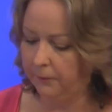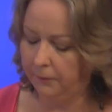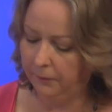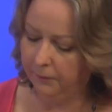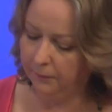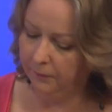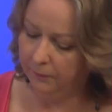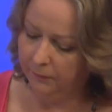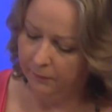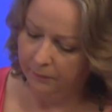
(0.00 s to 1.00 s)

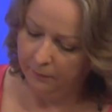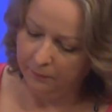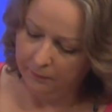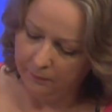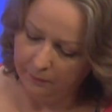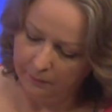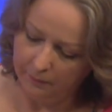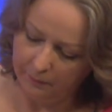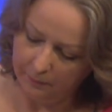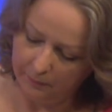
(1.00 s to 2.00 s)

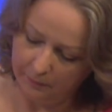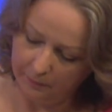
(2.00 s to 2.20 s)
(no one is talking)